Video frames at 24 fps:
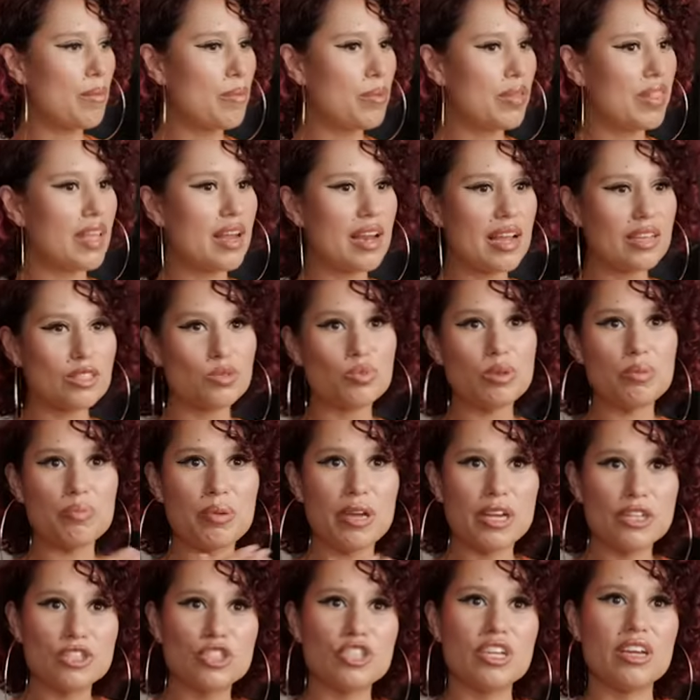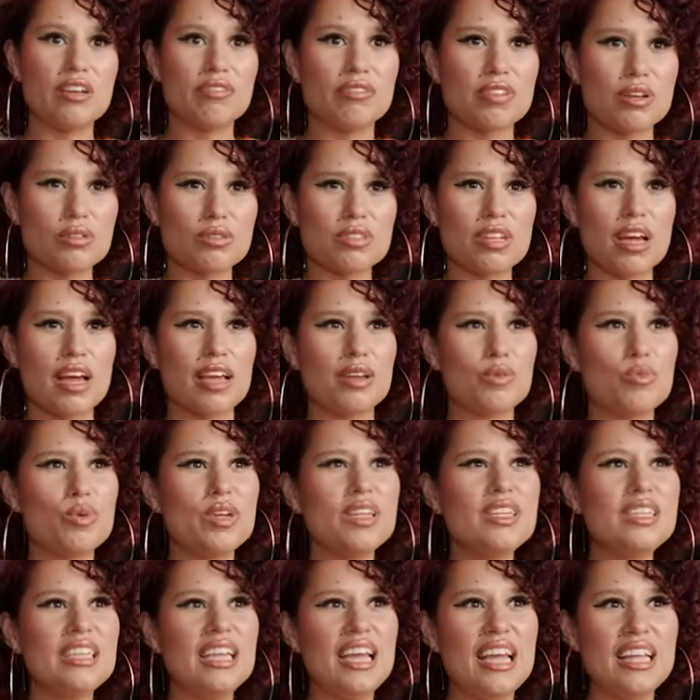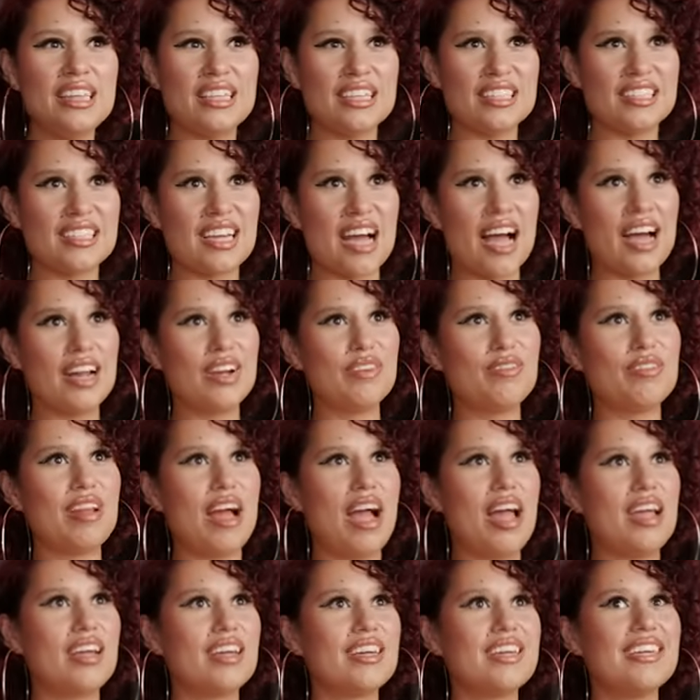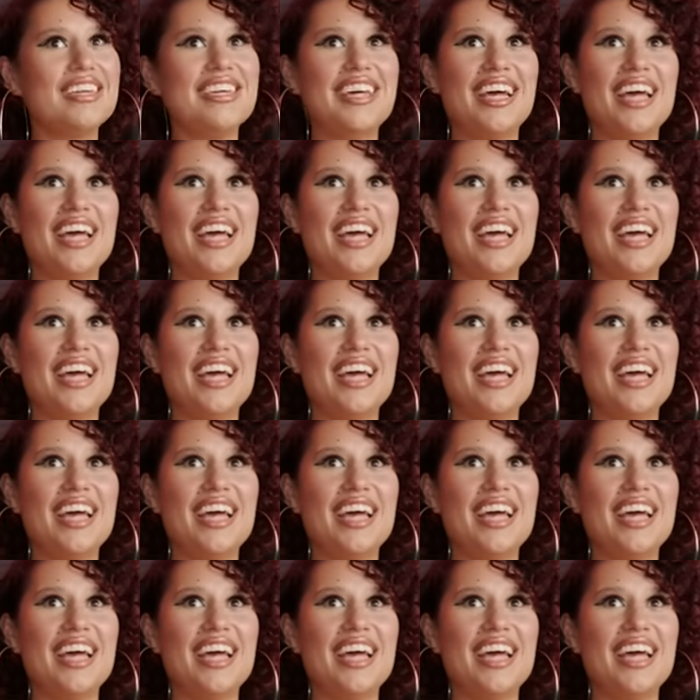But then as we pitch shift, I was like, we need this kind of like